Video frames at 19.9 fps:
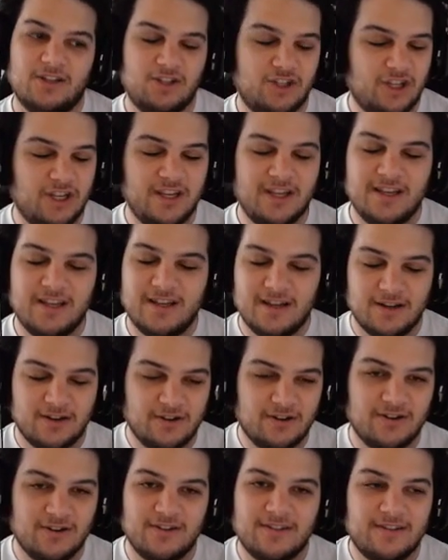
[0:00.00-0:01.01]

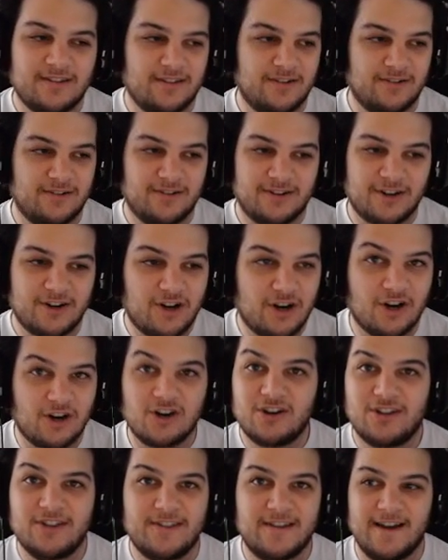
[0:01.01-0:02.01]
G-Earth, or
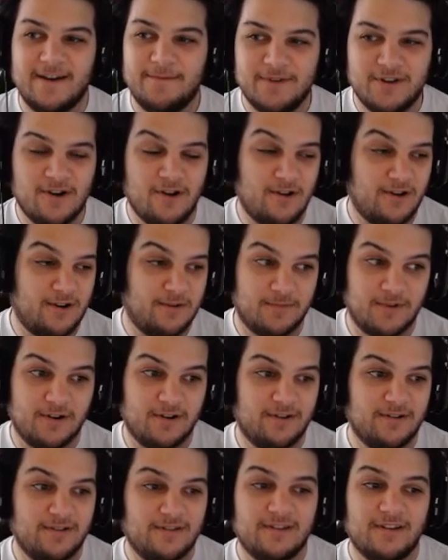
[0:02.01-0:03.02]
Girth, I've been calling him
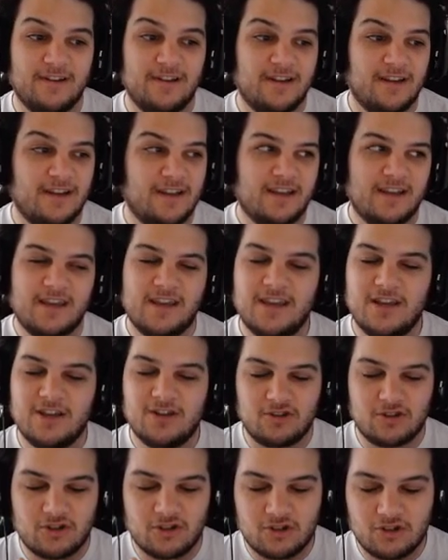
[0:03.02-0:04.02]
Girth. He
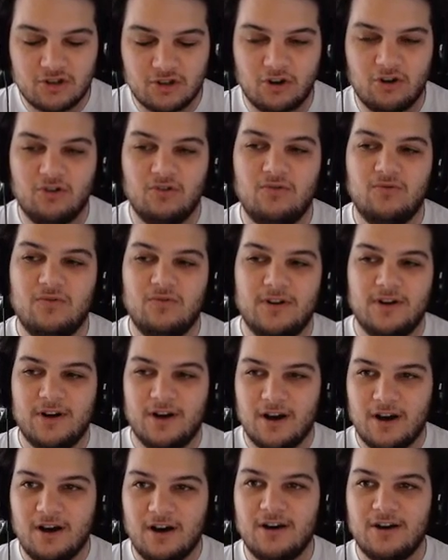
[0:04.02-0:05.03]
is so
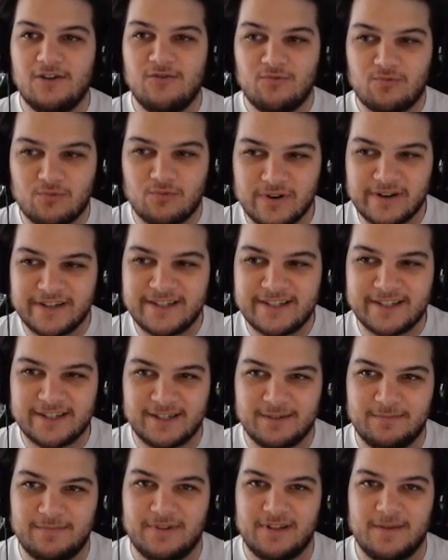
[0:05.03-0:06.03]

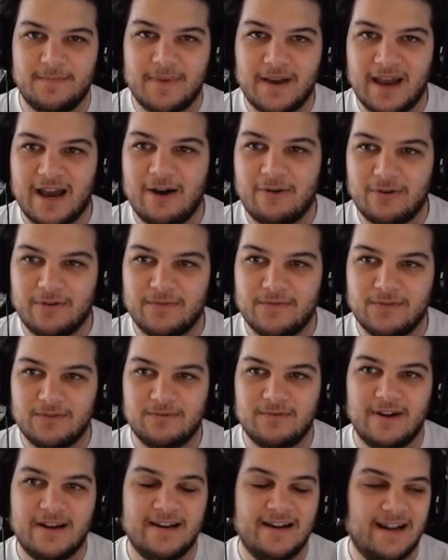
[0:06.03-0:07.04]
unreasonably
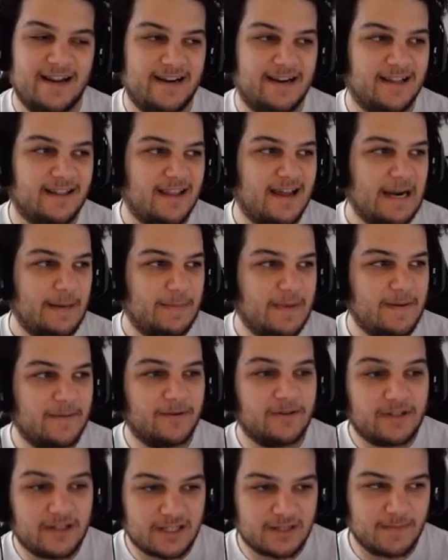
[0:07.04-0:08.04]
powerful, right? And a lot of people
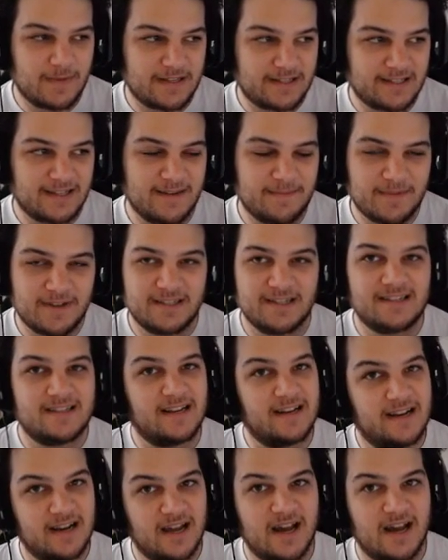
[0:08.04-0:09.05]
are dismissing him because he's
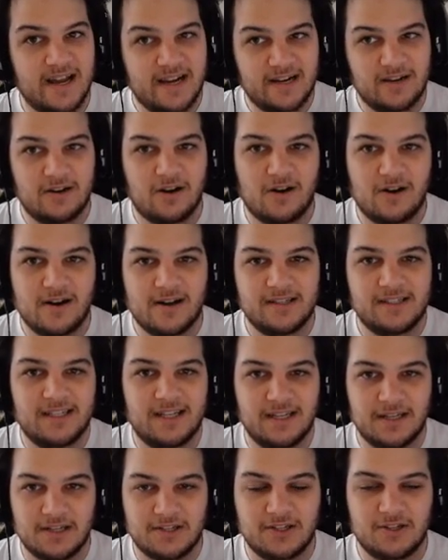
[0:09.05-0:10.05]
a 9 cost
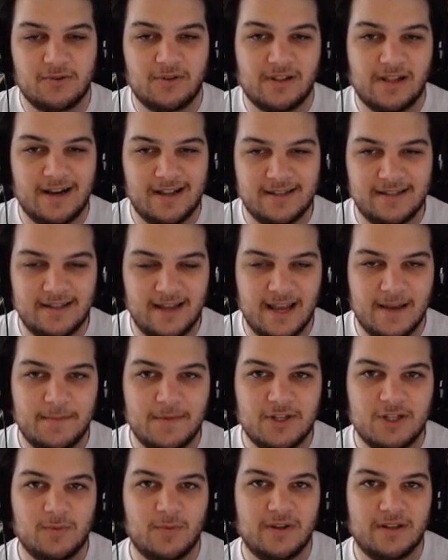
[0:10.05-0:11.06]
and he doesn't do a lot of
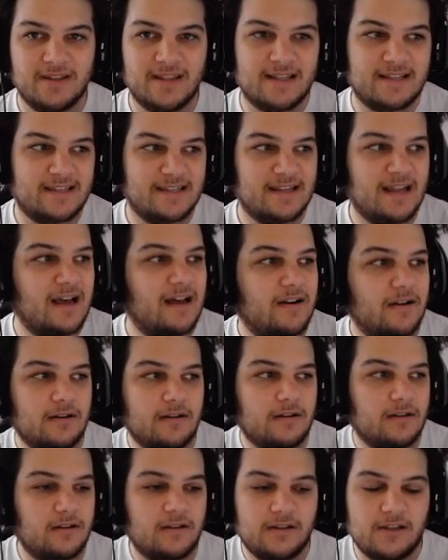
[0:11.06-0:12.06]
damage, but that's
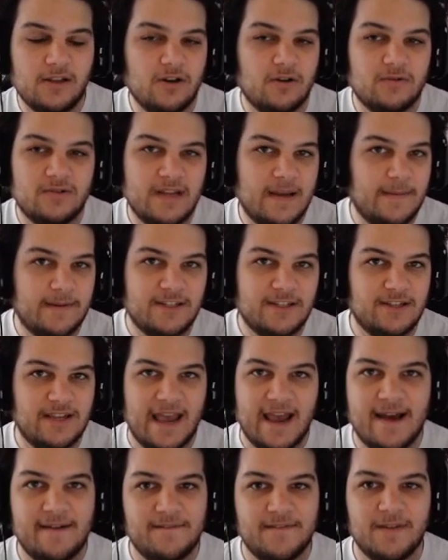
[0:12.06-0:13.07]
not, damage is
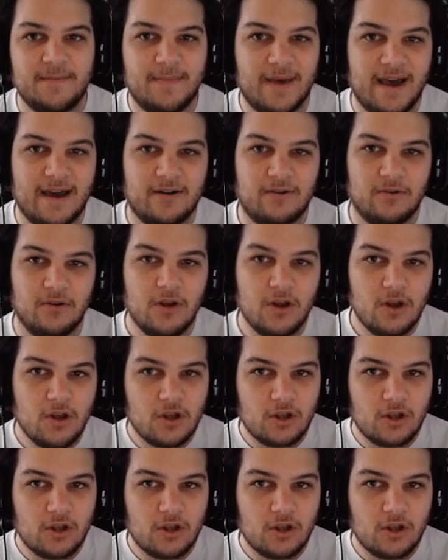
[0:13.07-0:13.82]
half the battle.